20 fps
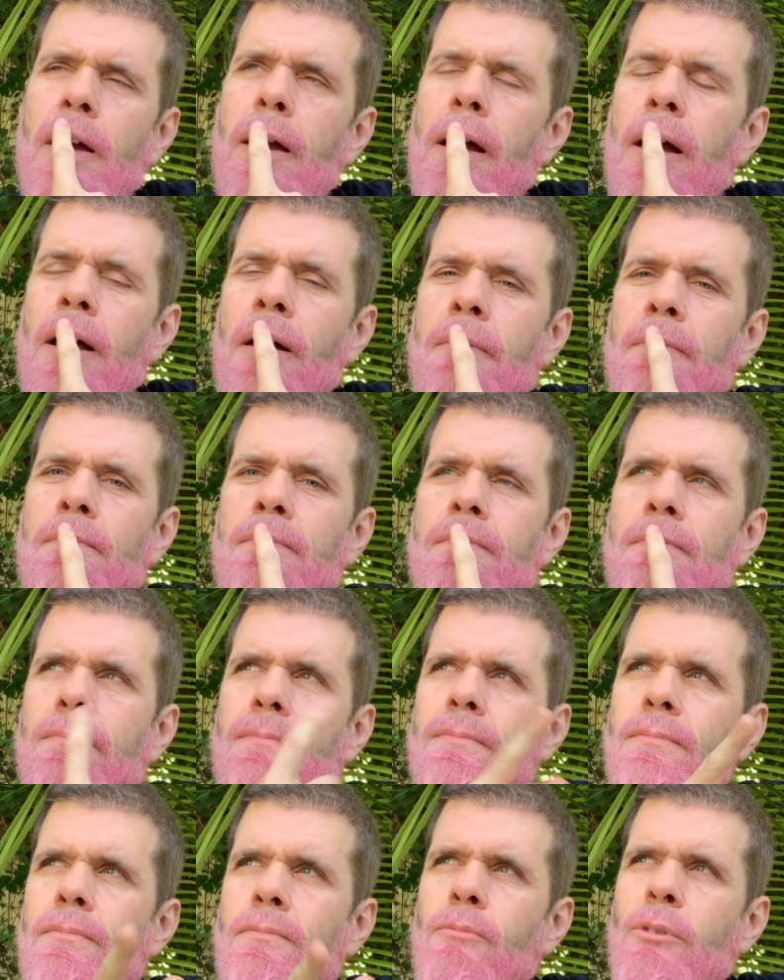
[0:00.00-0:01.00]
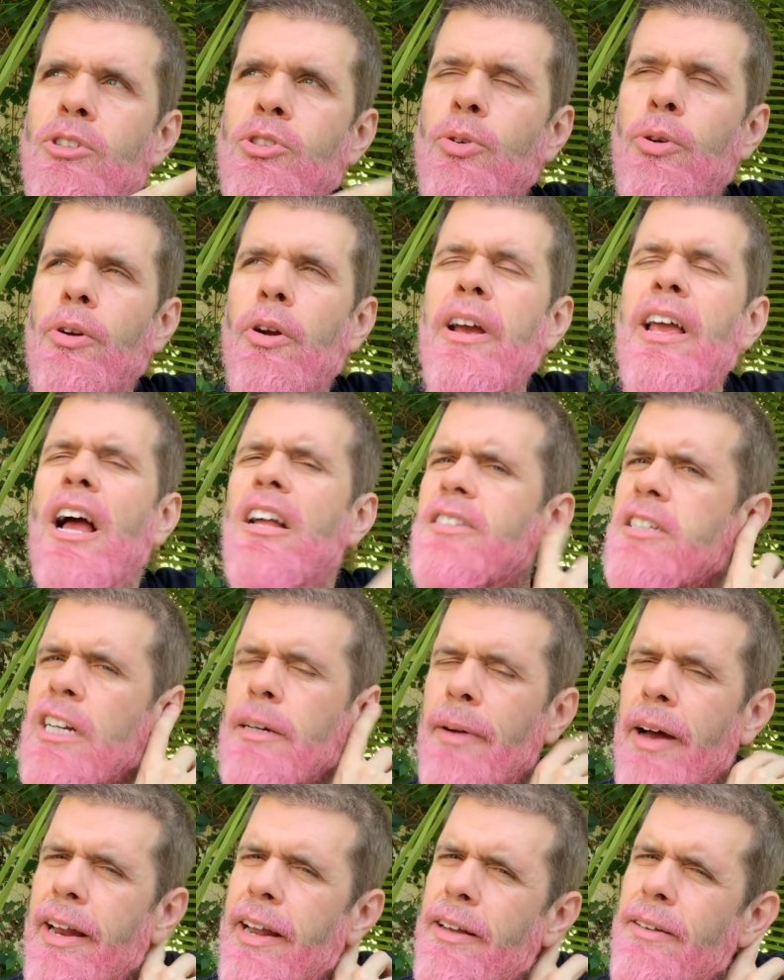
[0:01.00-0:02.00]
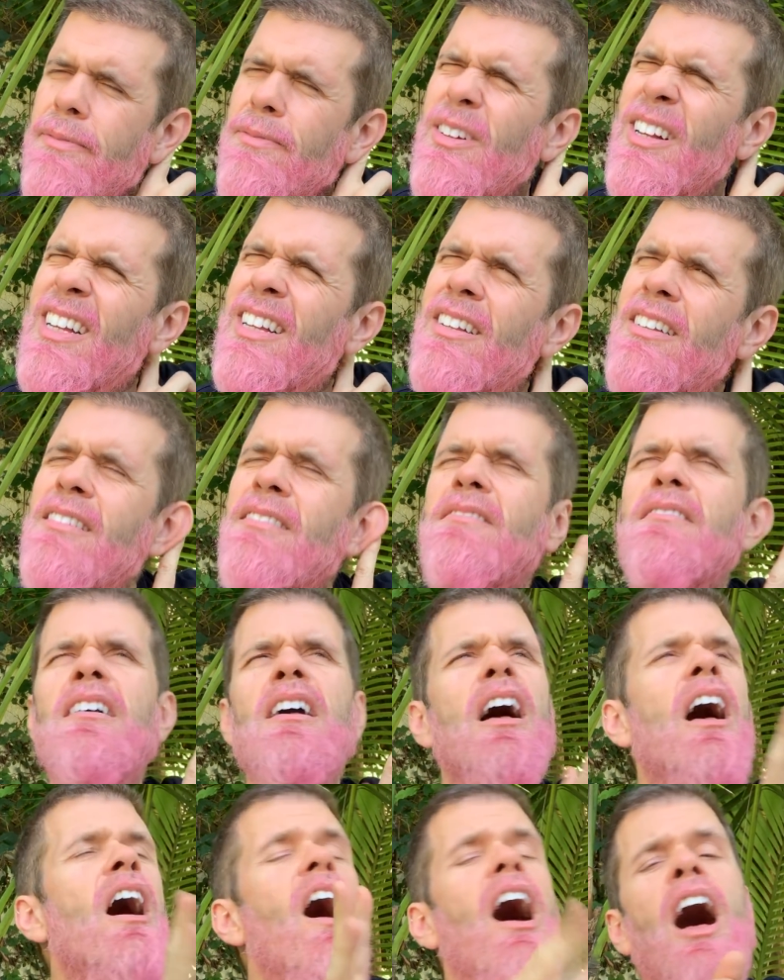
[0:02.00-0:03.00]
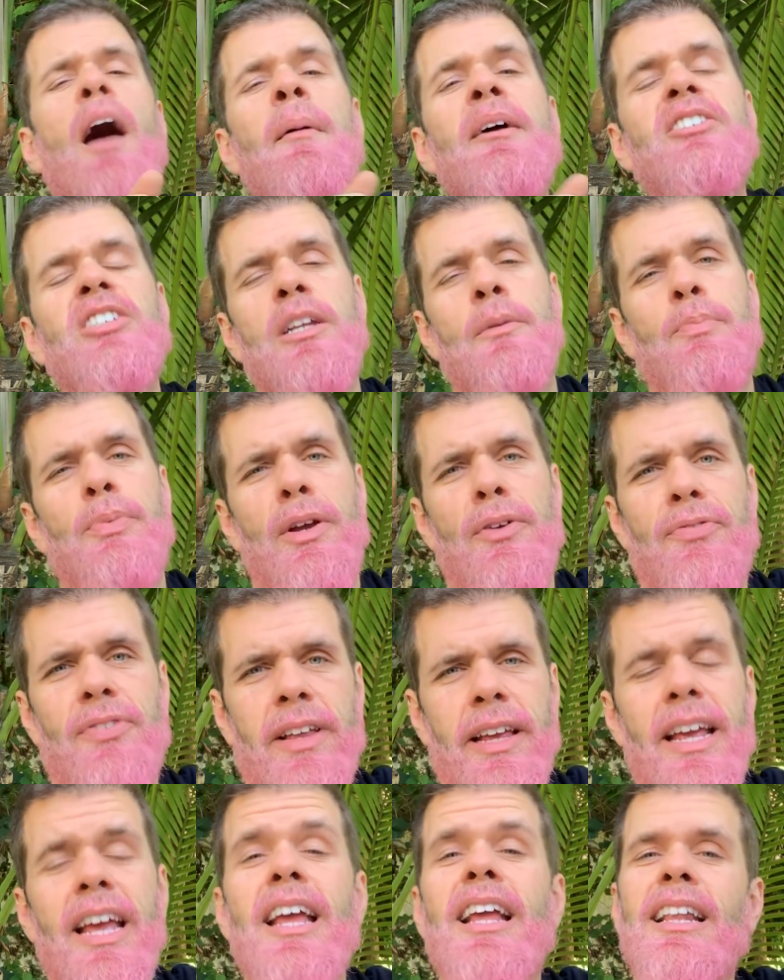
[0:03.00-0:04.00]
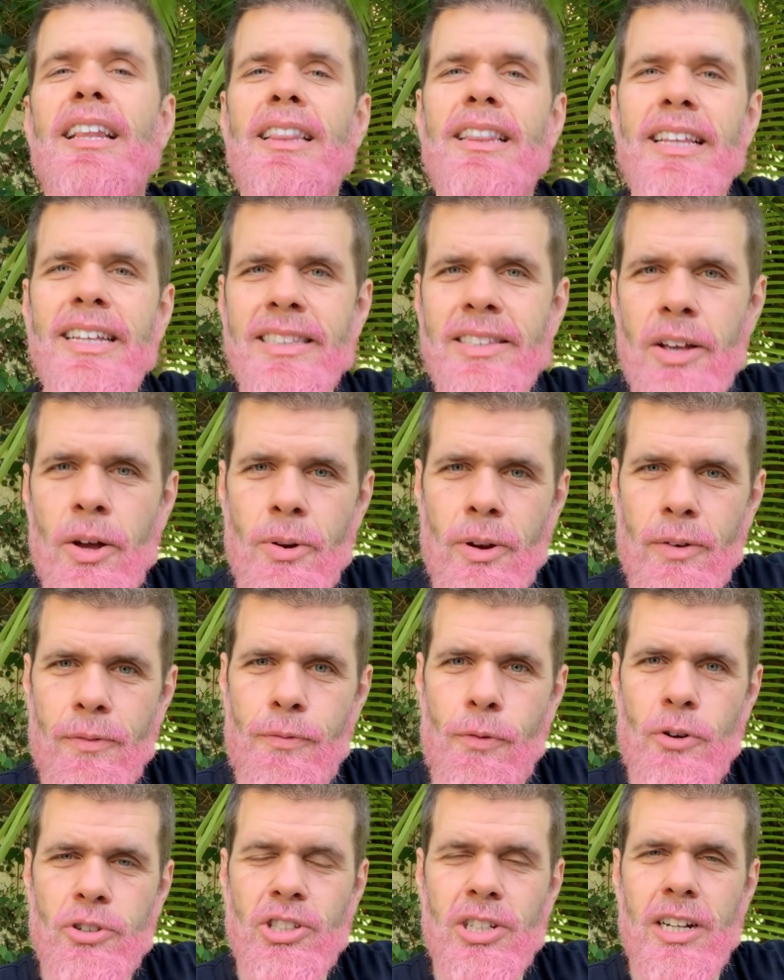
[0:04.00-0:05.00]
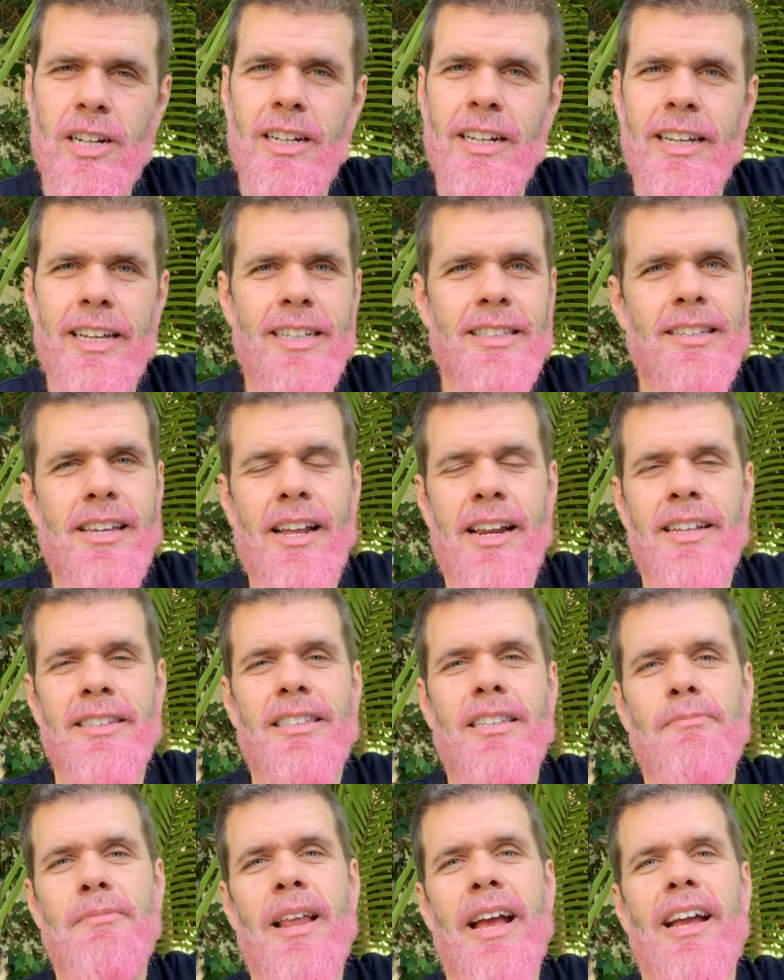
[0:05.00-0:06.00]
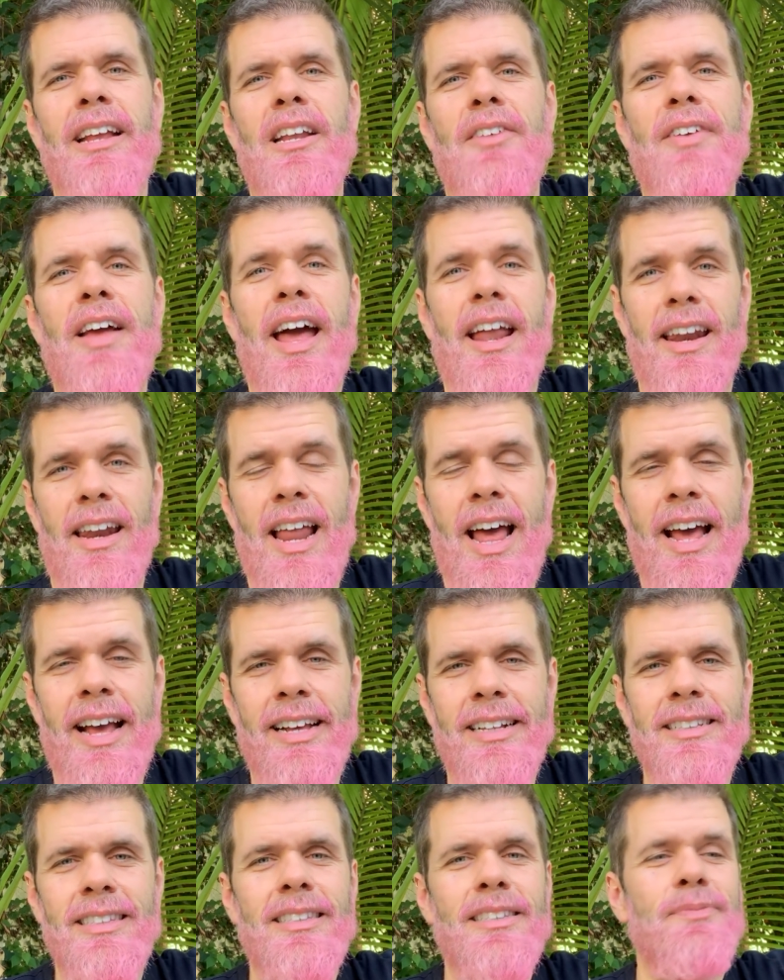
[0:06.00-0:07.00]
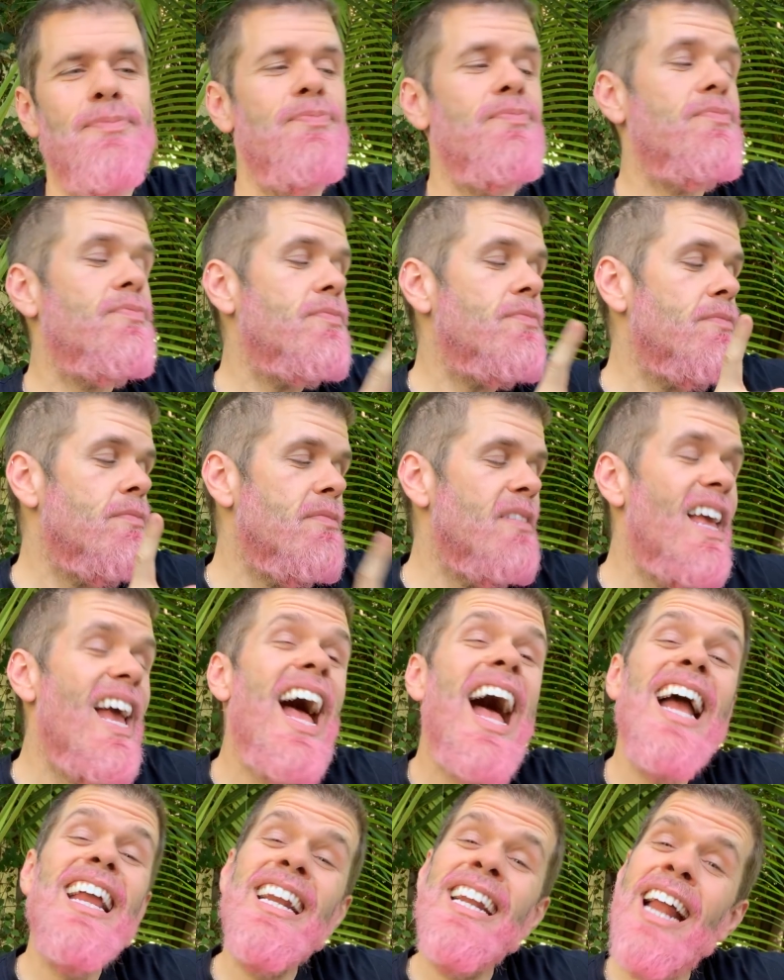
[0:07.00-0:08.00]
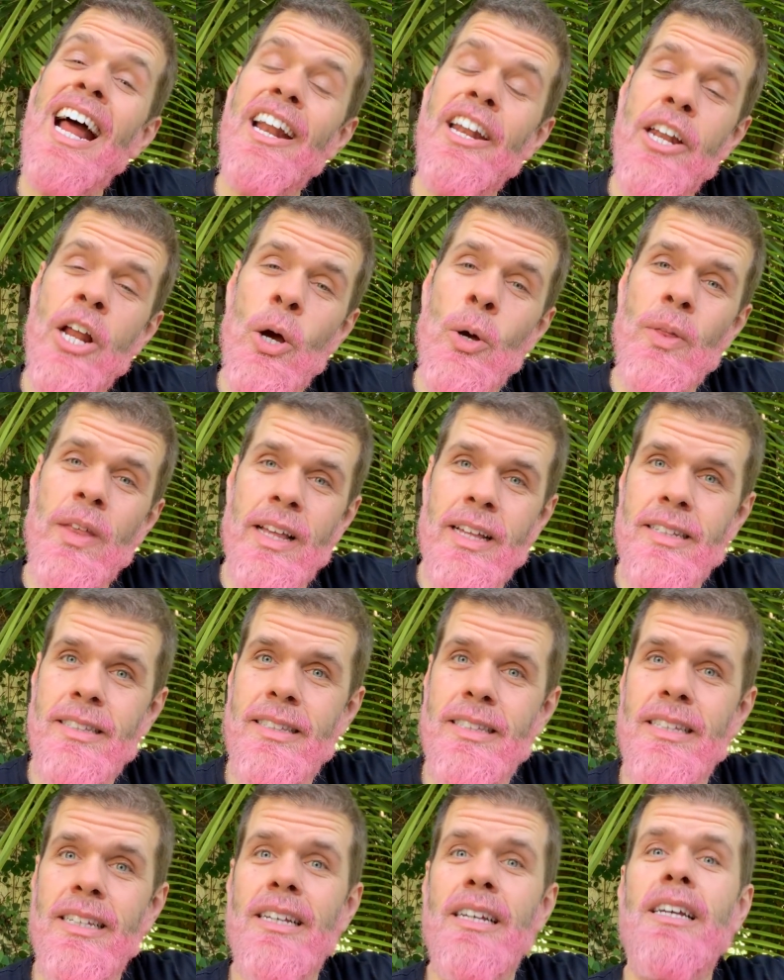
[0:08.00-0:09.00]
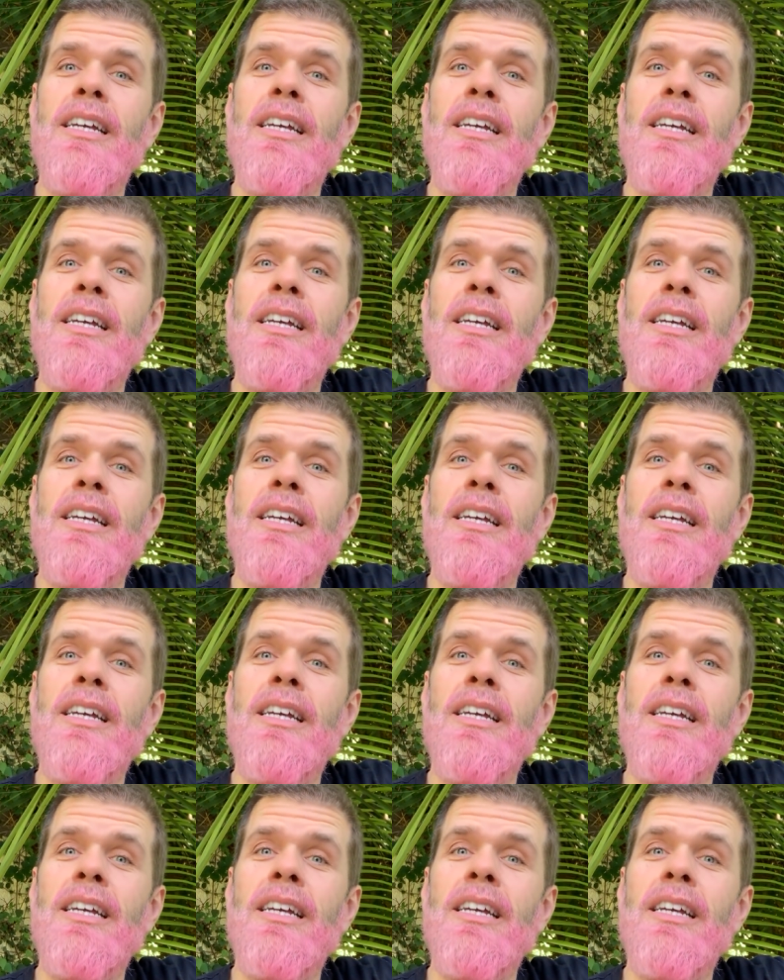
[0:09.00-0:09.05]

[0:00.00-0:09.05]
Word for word: Um, which order? Okay, I'll talk about it. Uh, I'll mention it briefly. Lizzo, unfortunately, is getting some negative headlines. I did not know this.